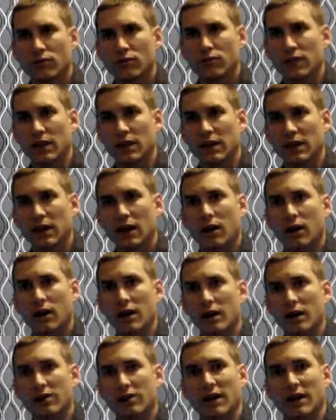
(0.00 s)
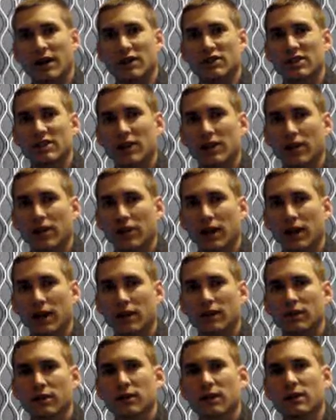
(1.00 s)
for the audience to actually
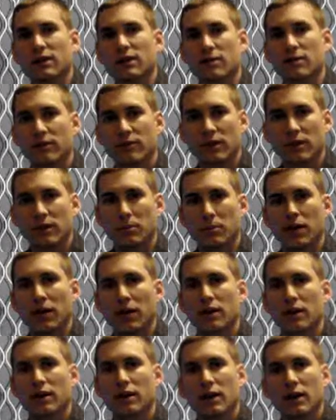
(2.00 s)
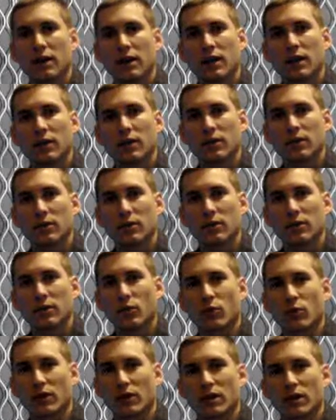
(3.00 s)
interact, get some feedback, and see
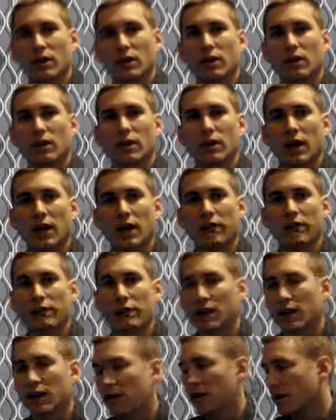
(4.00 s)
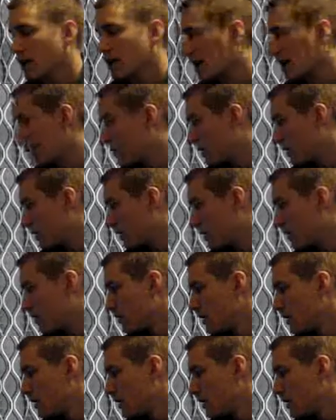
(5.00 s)
what's working in the advertising campaign.